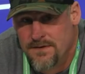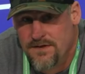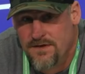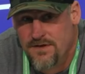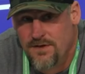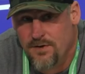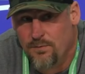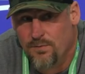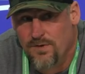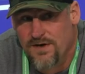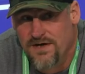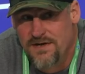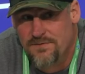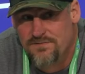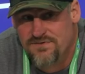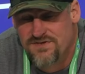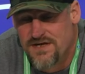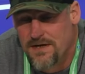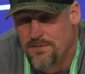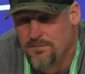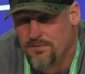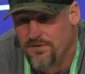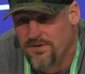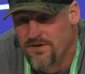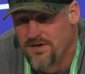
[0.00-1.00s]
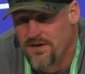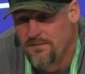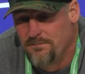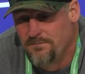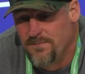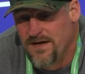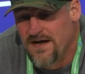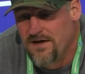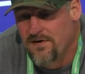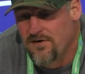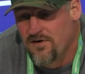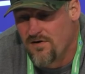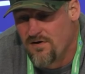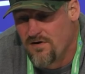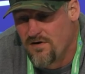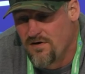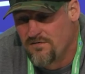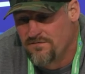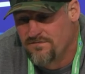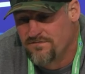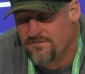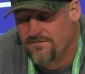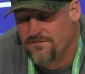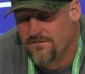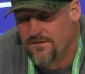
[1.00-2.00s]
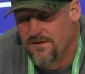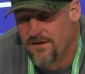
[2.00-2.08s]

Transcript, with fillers: you know, when he was able to come back off,